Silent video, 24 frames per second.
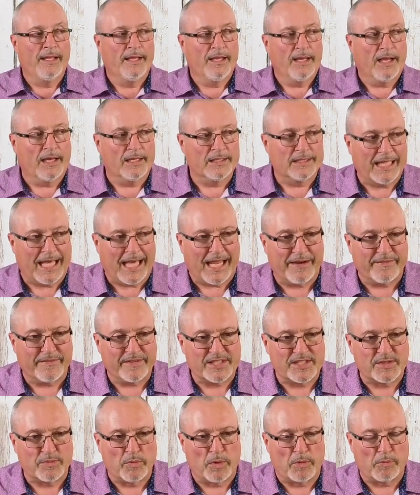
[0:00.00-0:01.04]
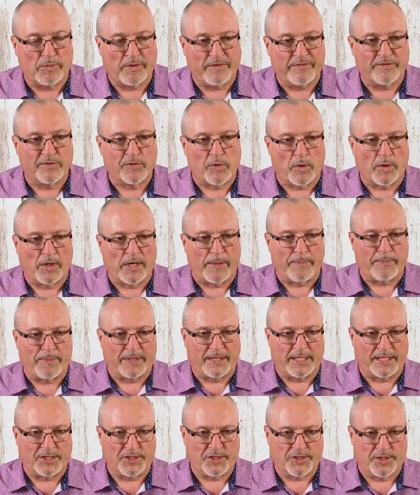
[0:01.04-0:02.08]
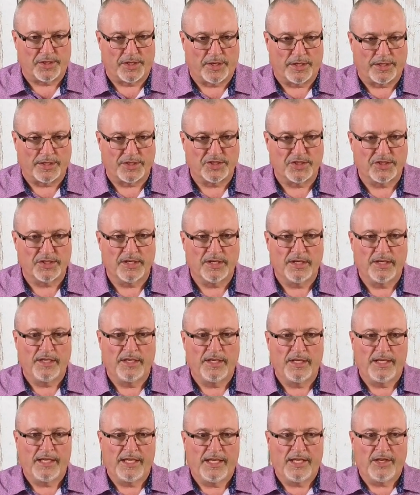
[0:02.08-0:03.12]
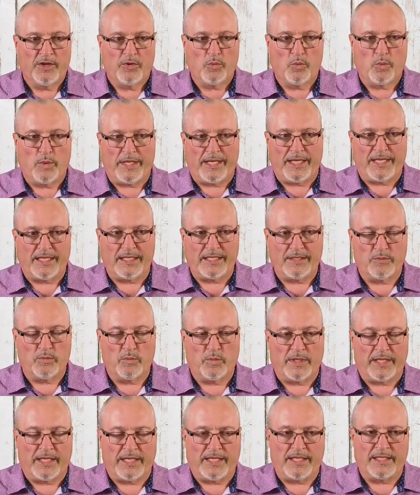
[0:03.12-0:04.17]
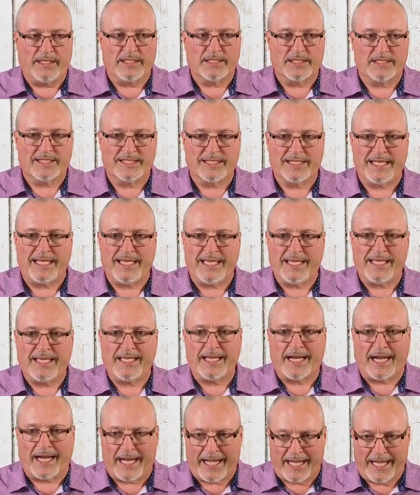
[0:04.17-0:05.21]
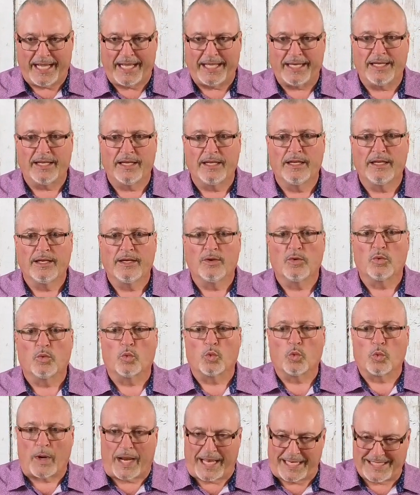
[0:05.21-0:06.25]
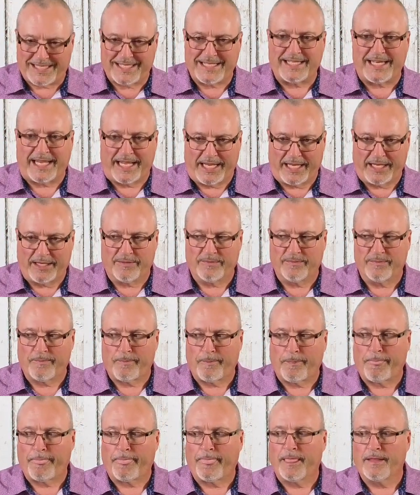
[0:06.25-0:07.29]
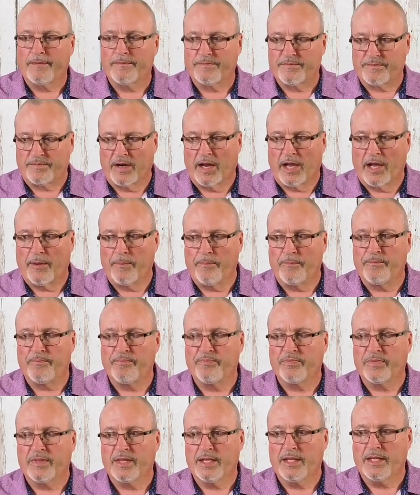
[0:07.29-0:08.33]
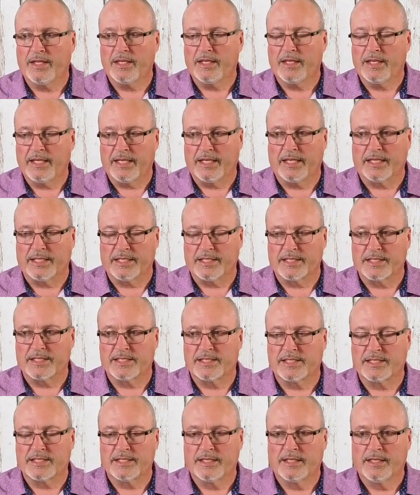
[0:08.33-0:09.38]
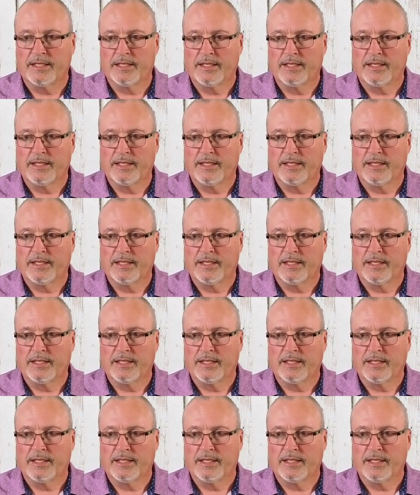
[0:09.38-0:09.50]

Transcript: a lot of us, when we've grown up in the church, we, we see God resting from his